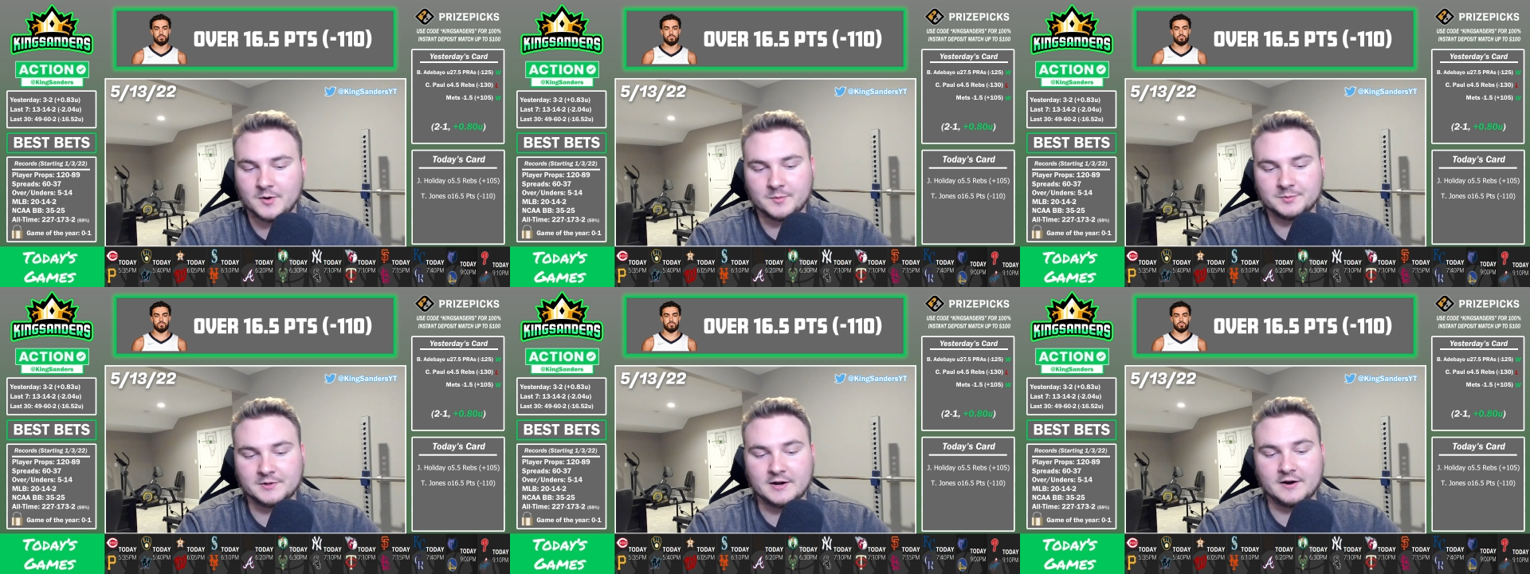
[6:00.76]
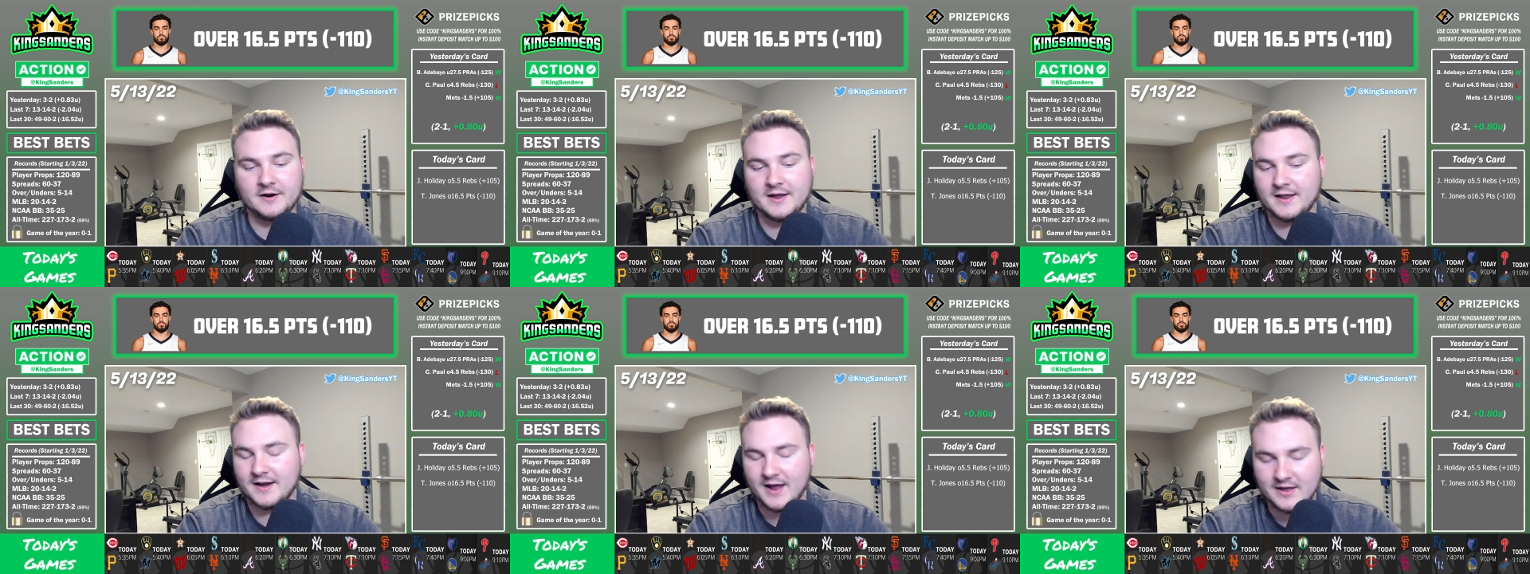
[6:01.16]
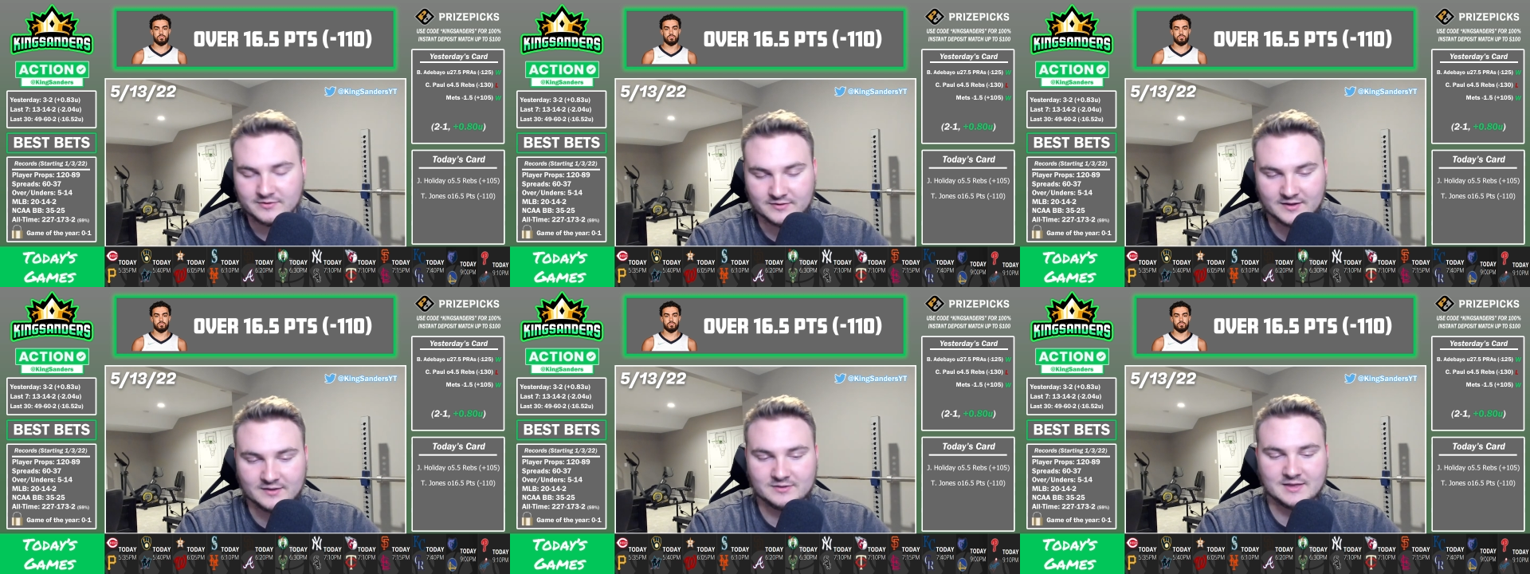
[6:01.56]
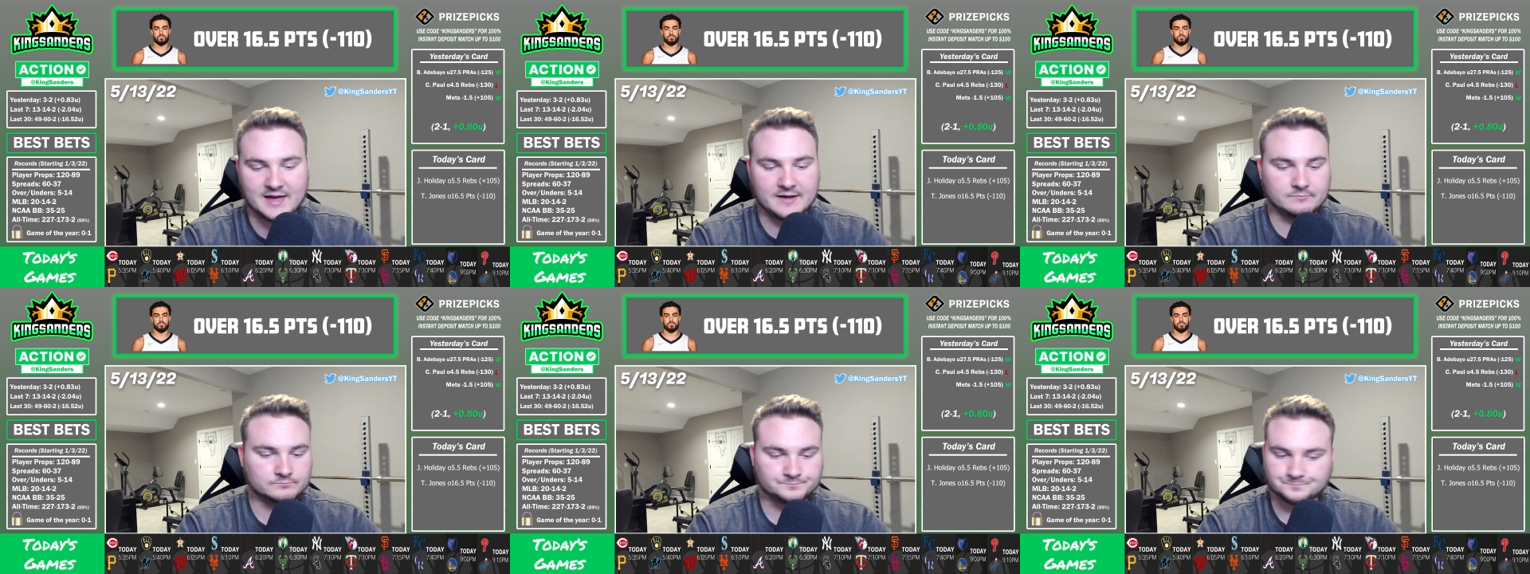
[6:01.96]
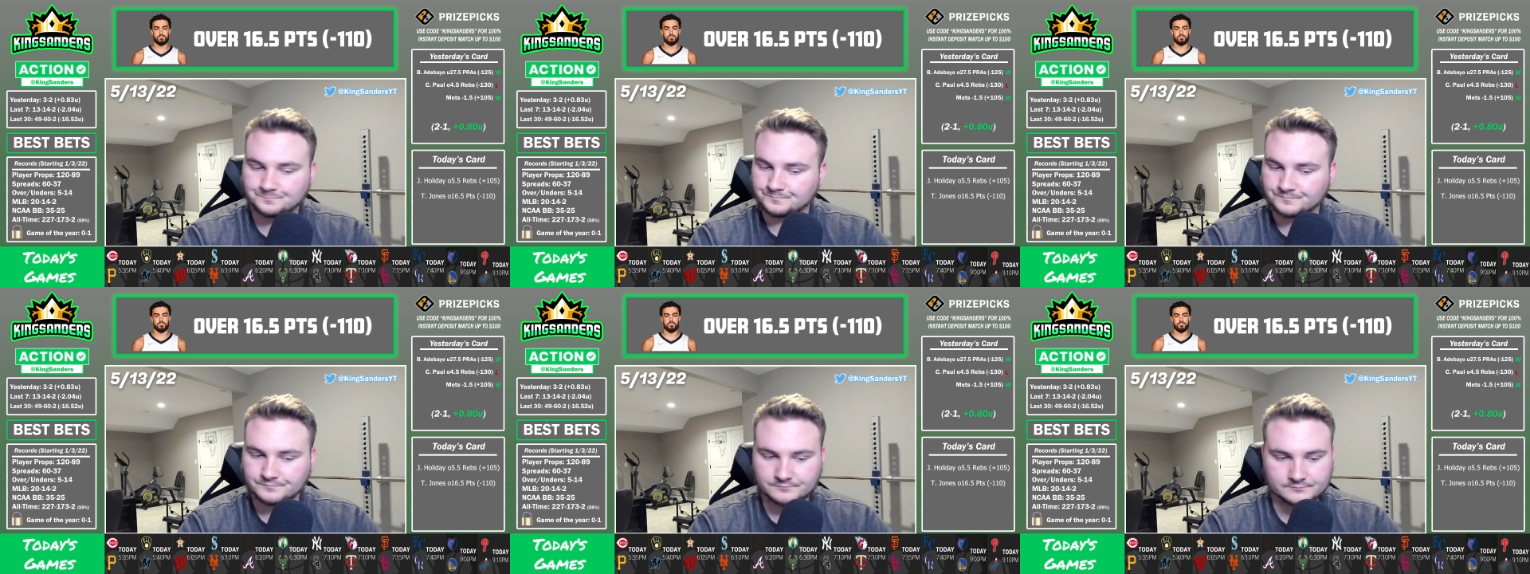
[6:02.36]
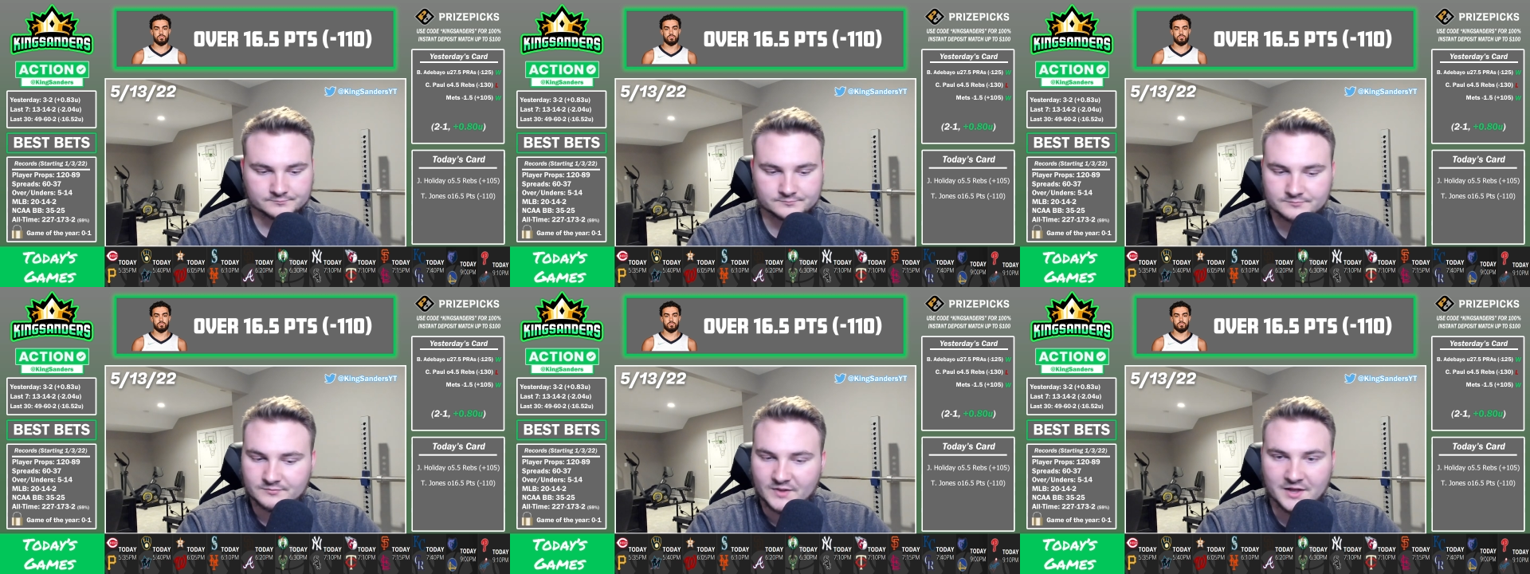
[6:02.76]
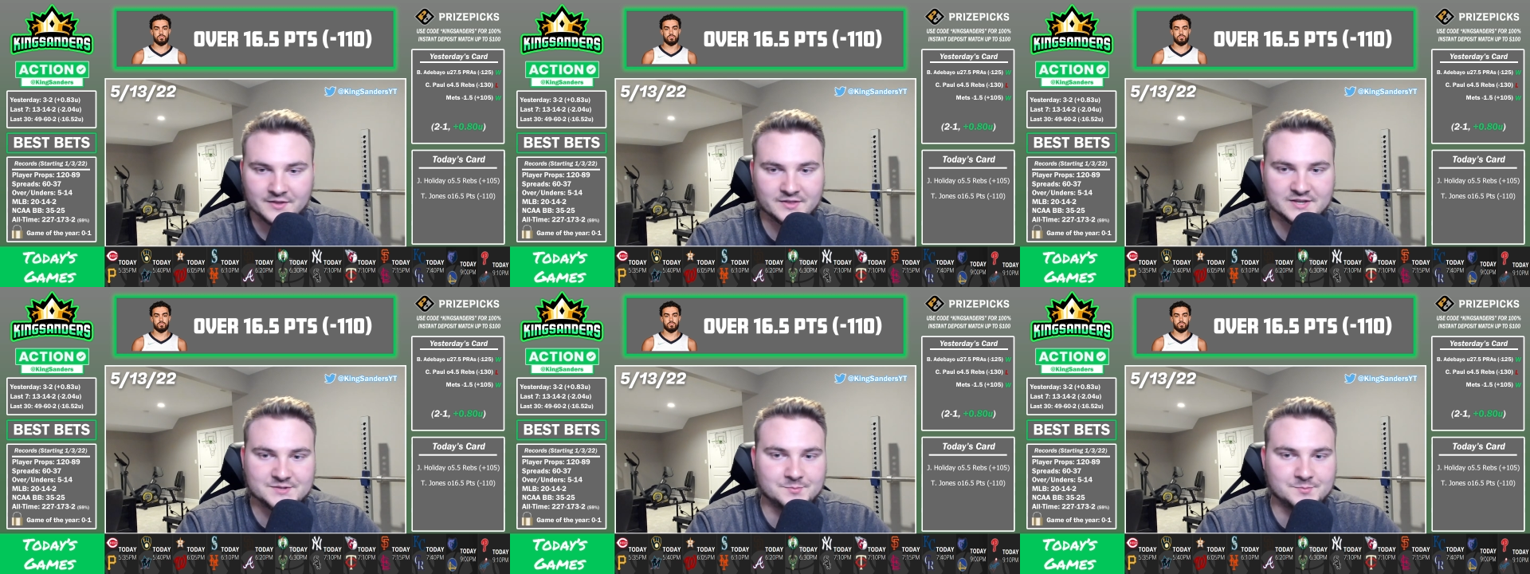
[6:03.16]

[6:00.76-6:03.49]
player, and I think that these